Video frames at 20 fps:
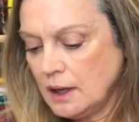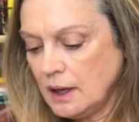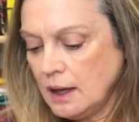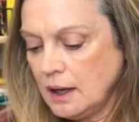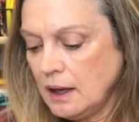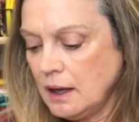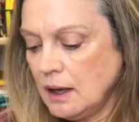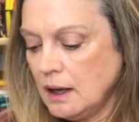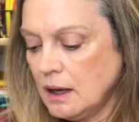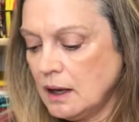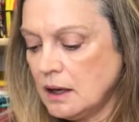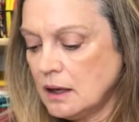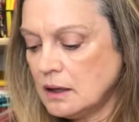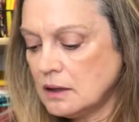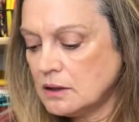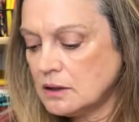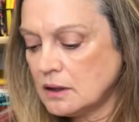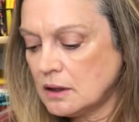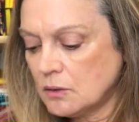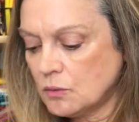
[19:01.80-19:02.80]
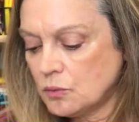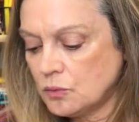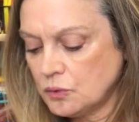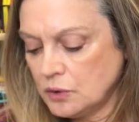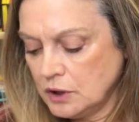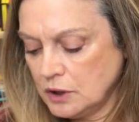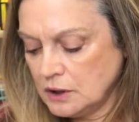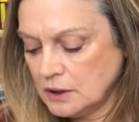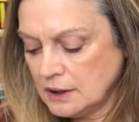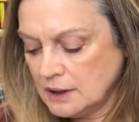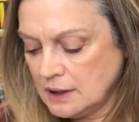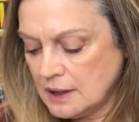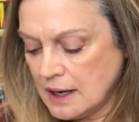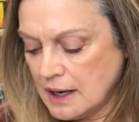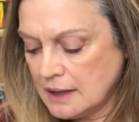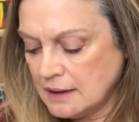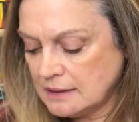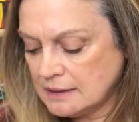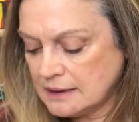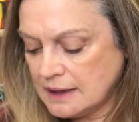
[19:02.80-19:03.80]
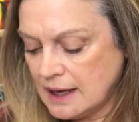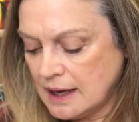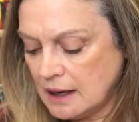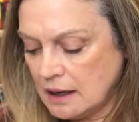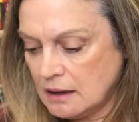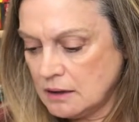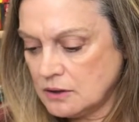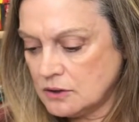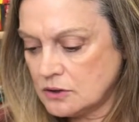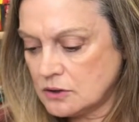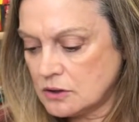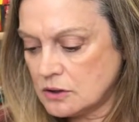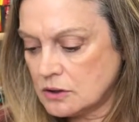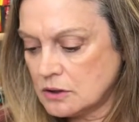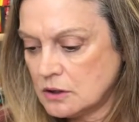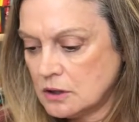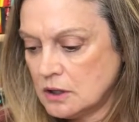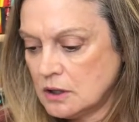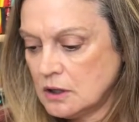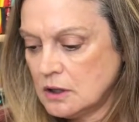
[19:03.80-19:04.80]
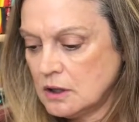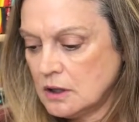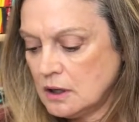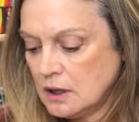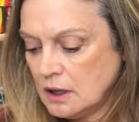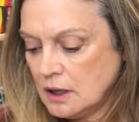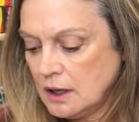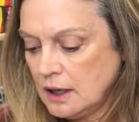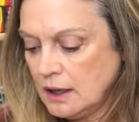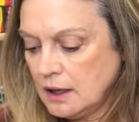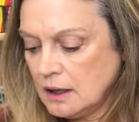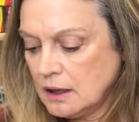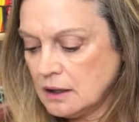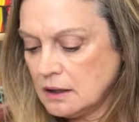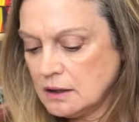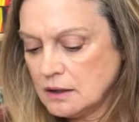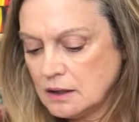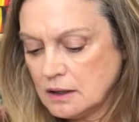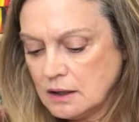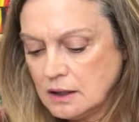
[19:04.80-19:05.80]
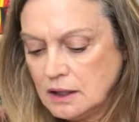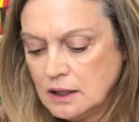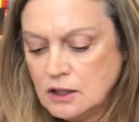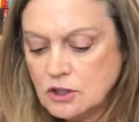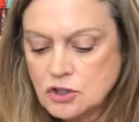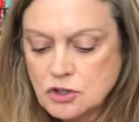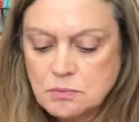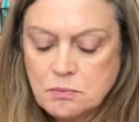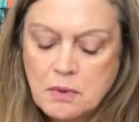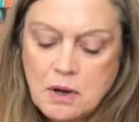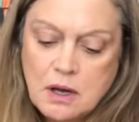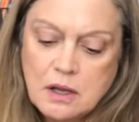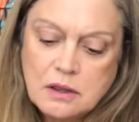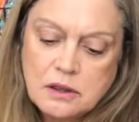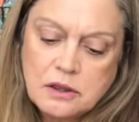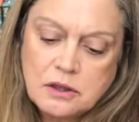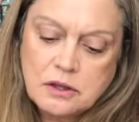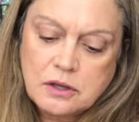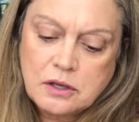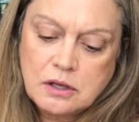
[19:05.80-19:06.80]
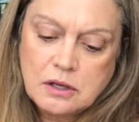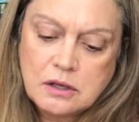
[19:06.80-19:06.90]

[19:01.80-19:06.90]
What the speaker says: And really nice calendar. And each month